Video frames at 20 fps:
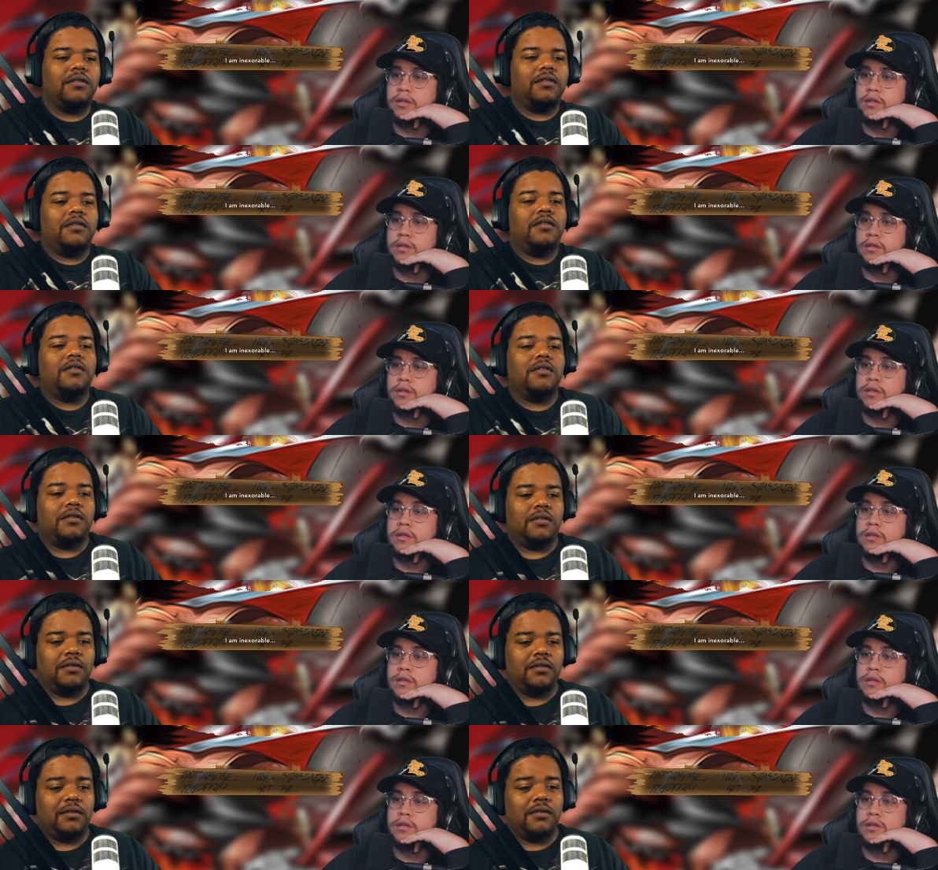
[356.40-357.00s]

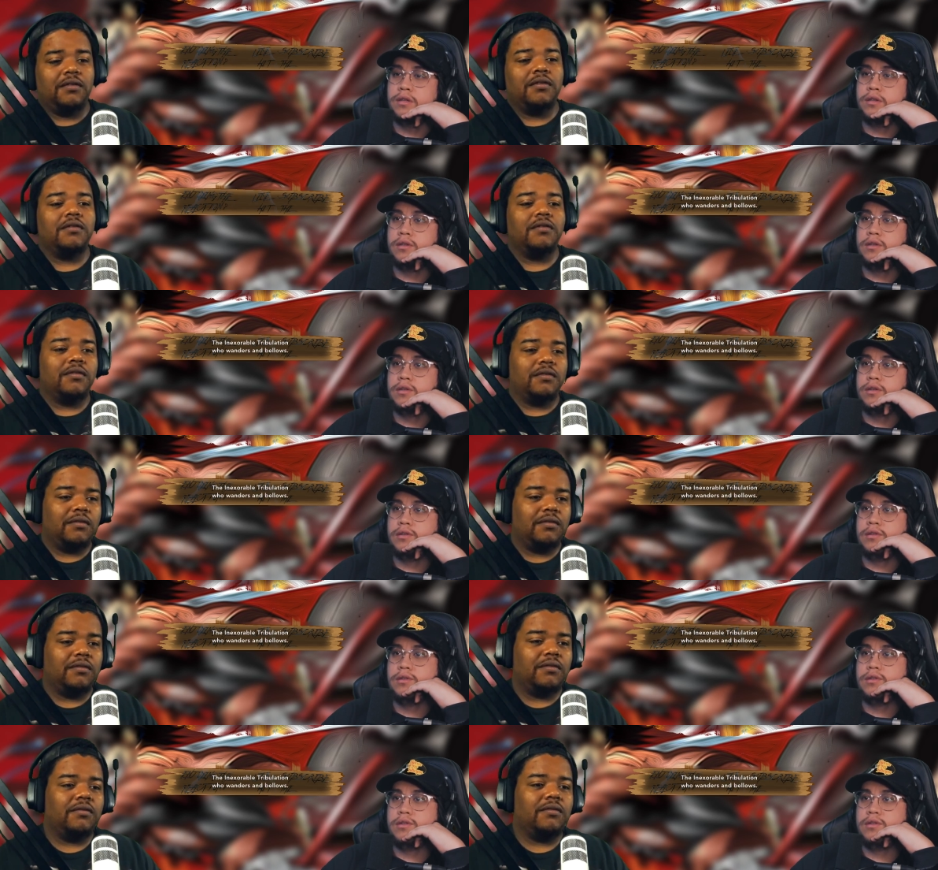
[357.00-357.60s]

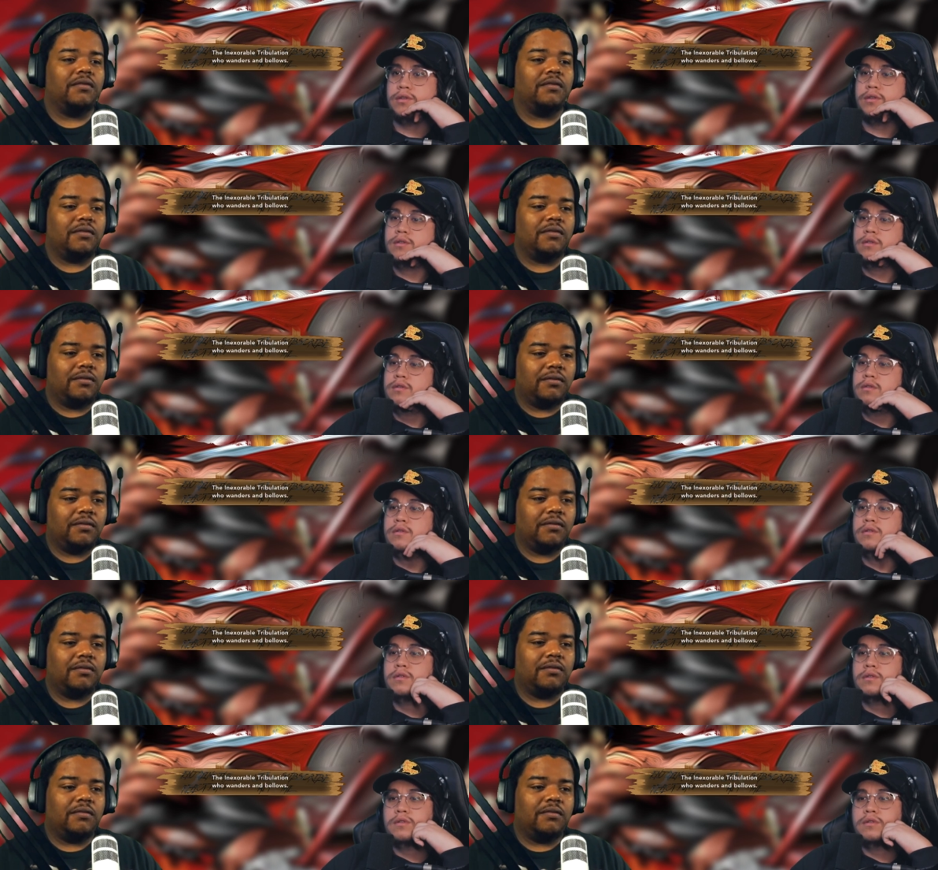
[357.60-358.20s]

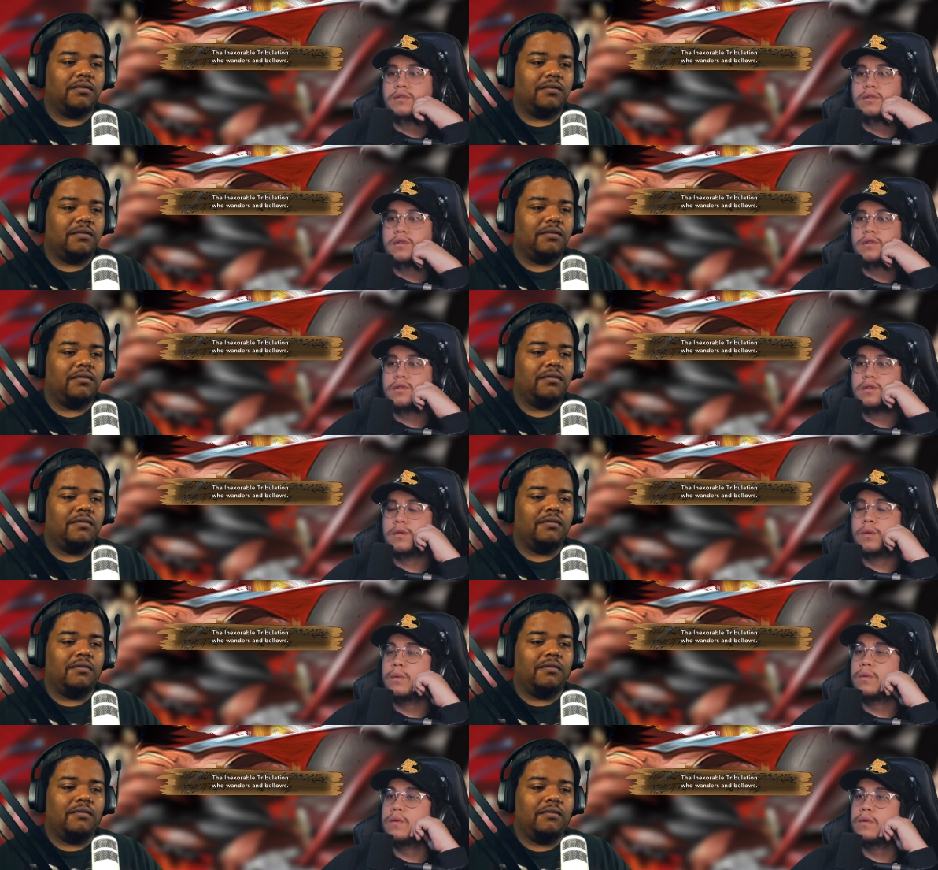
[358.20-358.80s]

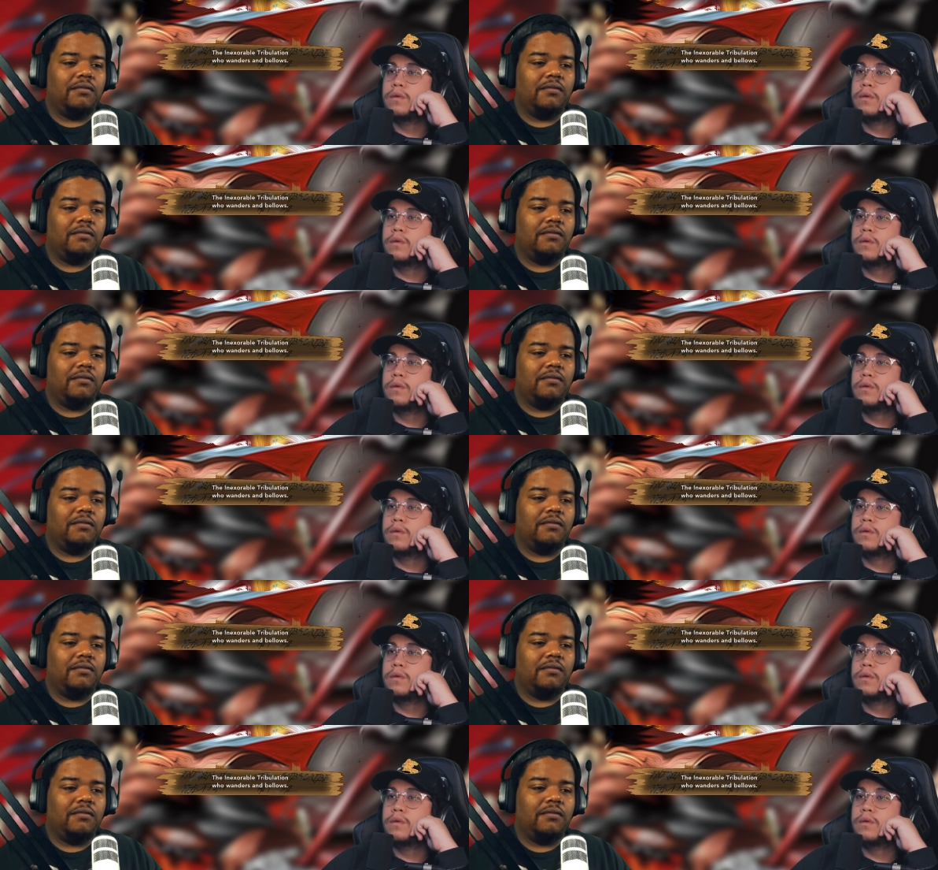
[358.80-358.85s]
[no speech]